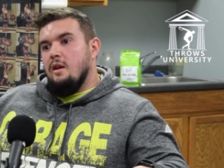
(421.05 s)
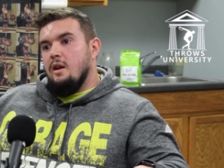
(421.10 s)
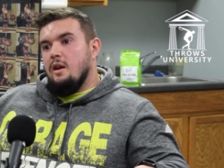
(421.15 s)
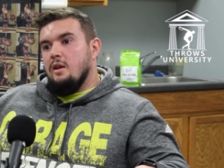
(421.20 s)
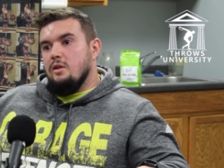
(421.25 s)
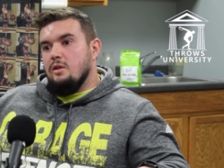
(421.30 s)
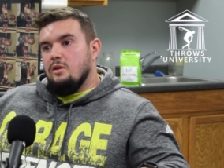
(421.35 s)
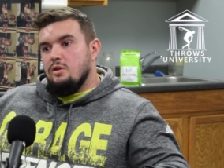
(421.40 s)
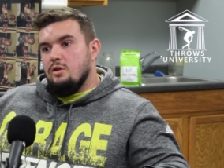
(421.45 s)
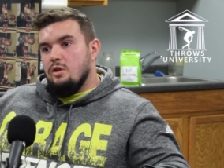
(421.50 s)
and
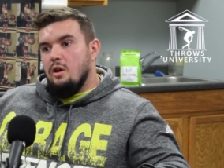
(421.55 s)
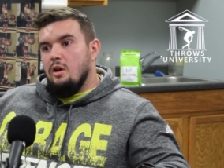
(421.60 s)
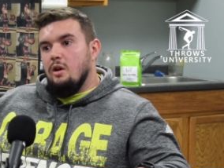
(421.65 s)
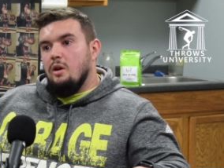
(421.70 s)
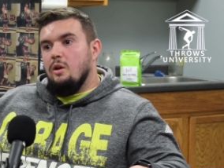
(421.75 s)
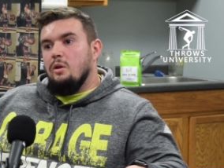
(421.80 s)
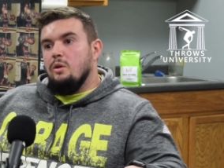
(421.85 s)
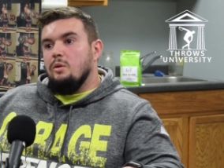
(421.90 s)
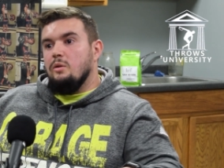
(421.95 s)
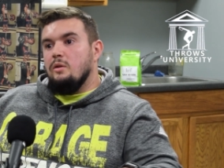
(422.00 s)
then
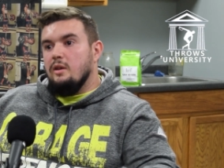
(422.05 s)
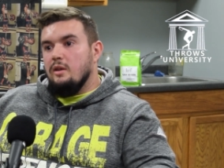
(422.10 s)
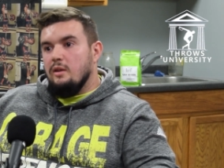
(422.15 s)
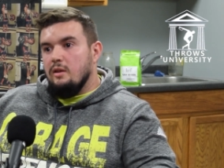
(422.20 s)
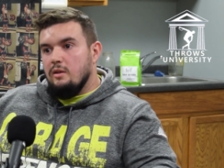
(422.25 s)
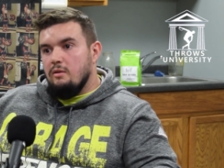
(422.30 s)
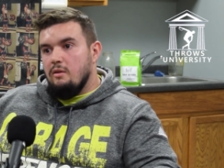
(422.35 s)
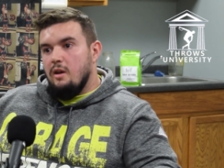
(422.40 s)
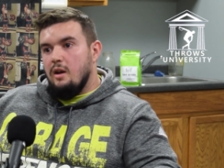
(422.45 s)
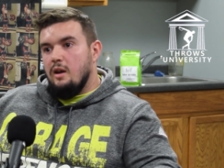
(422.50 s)
Joe,
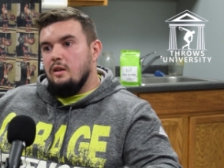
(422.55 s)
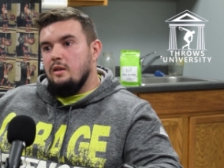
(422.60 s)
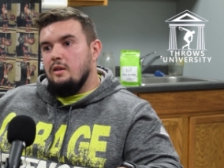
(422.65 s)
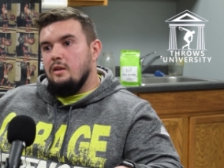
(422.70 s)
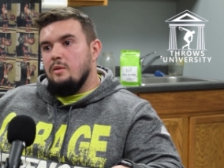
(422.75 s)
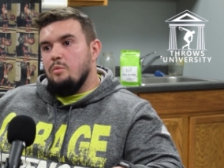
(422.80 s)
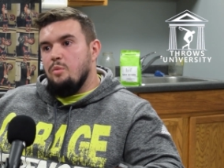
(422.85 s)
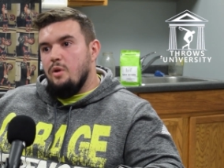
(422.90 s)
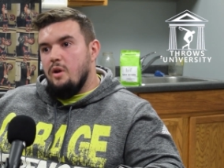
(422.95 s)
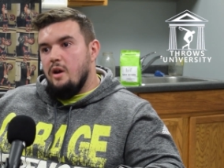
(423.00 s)
Dylan Riley,
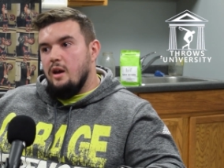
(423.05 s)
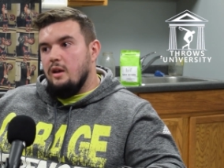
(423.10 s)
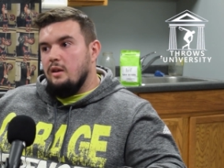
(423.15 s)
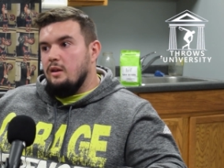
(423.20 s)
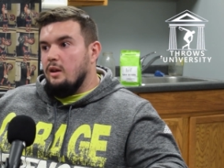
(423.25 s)
Brett.